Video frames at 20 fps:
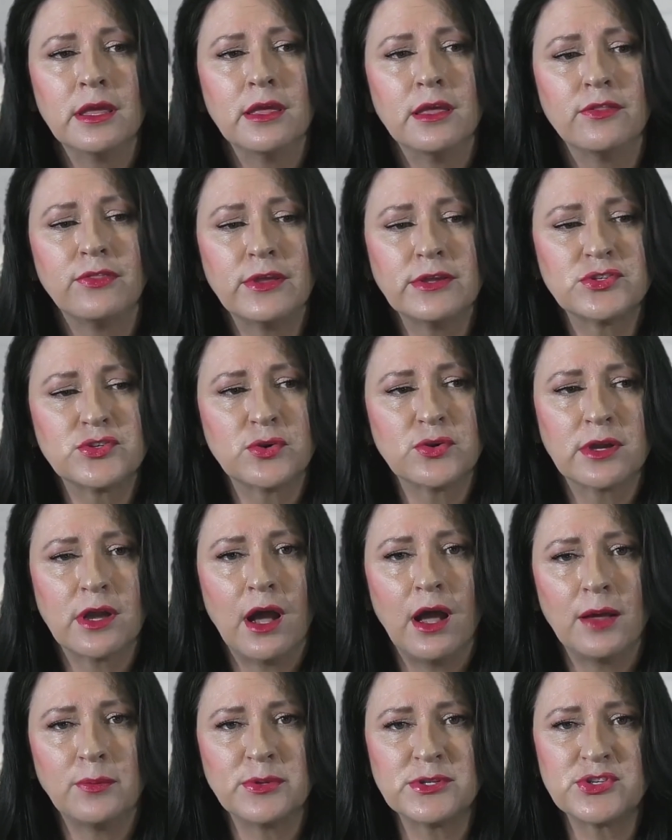thing to
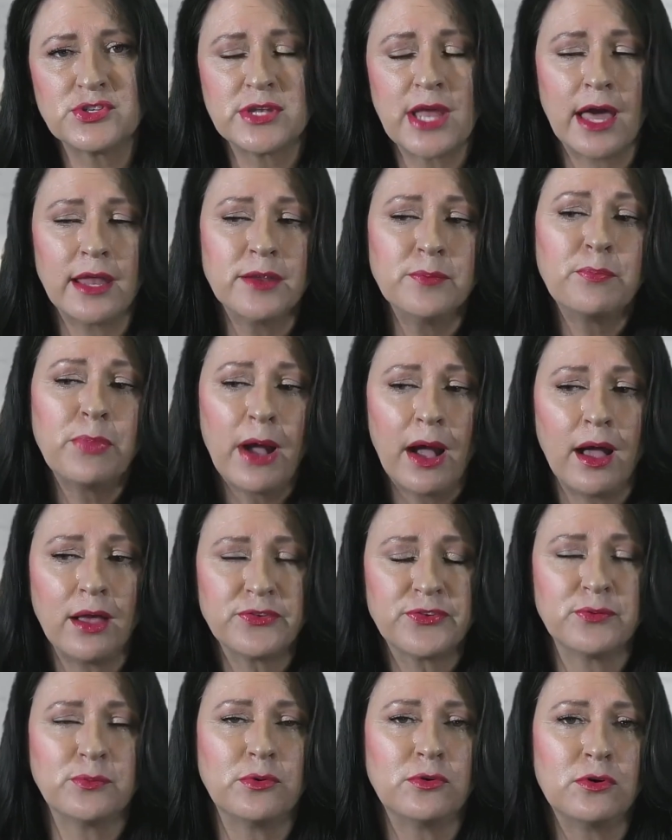accomplish, not
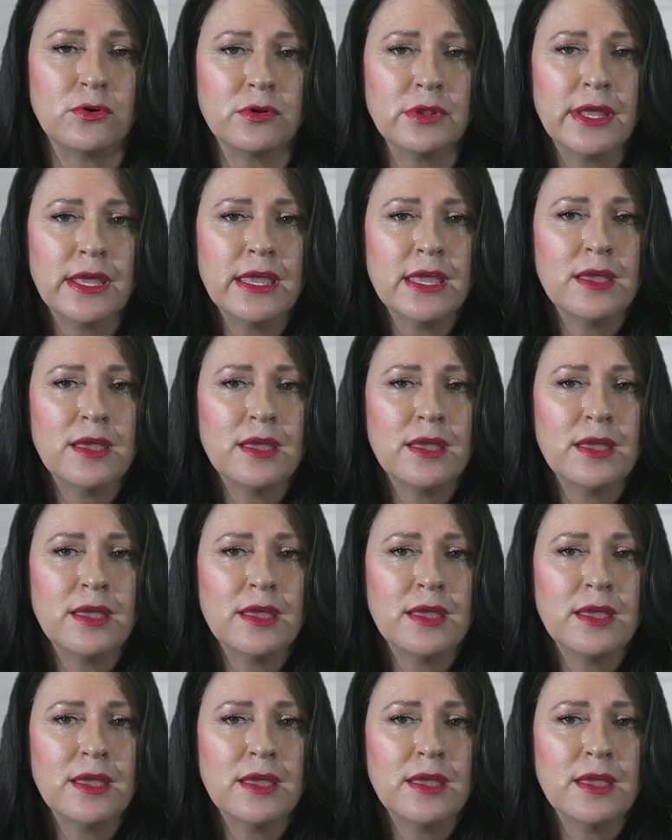impossible,